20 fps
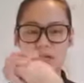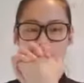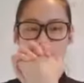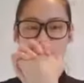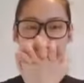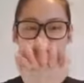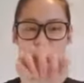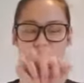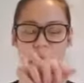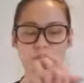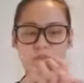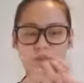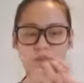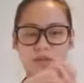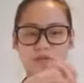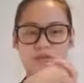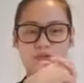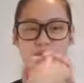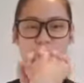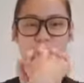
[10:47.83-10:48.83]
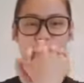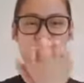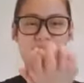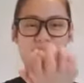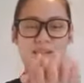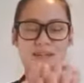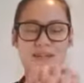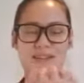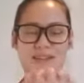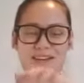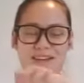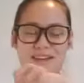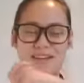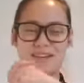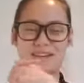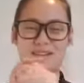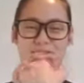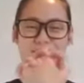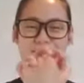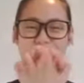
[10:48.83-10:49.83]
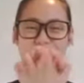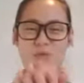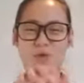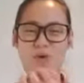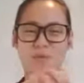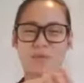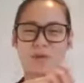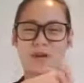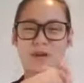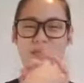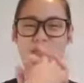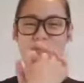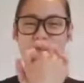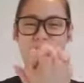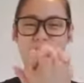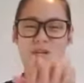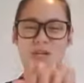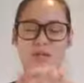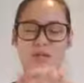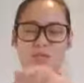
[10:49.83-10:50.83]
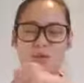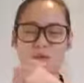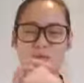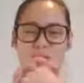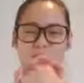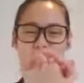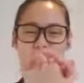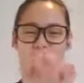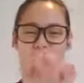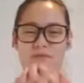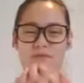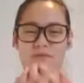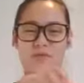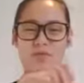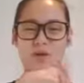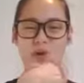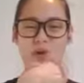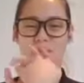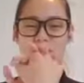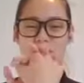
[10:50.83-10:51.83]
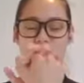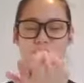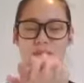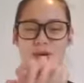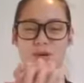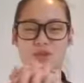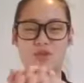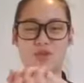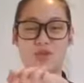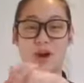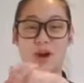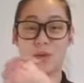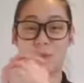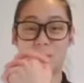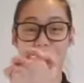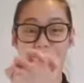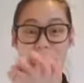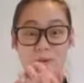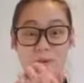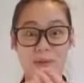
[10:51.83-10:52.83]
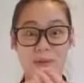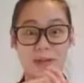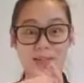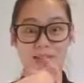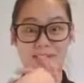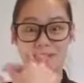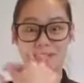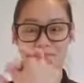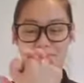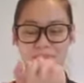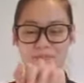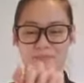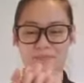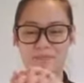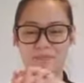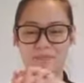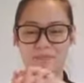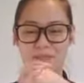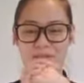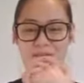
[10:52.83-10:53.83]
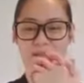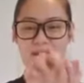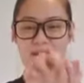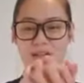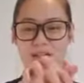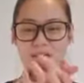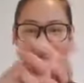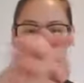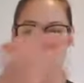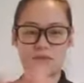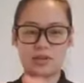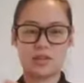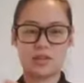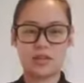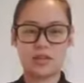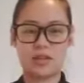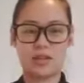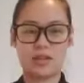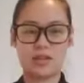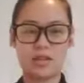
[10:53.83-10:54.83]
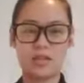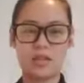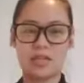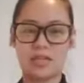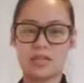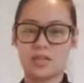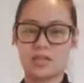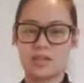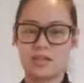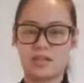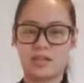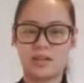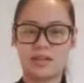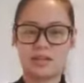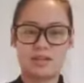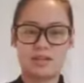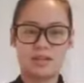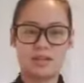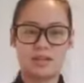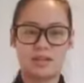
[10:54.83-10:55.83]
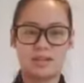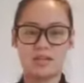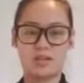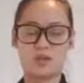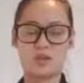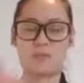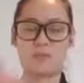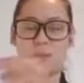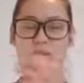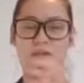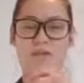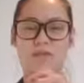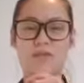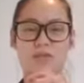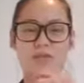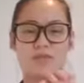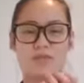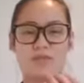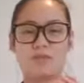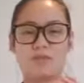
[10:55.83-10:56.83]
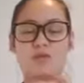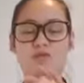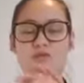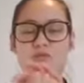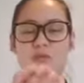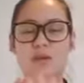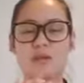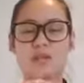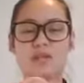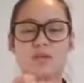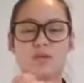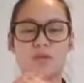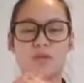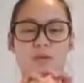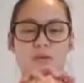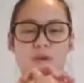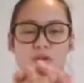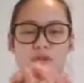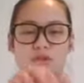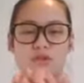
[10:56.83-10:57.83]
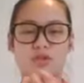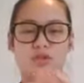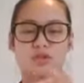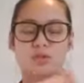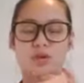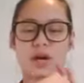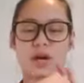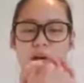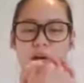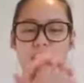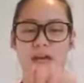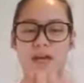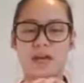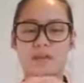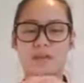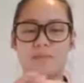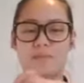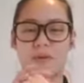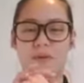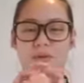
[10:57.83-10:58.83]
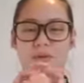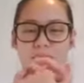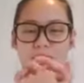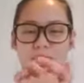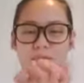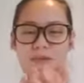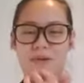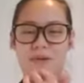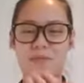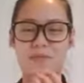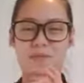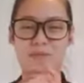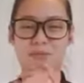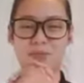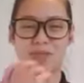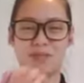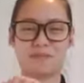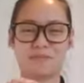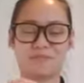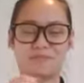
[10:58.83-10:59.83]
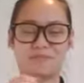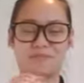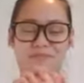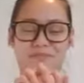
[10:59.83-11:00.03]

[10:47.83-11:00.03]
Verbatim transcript: So a little bit of twisting here, warming up the wrists, warming up the forearms, make sure your elbows are bent. Because if you're like this, it's a little bit of a different movement. We want to try and bend those elbows.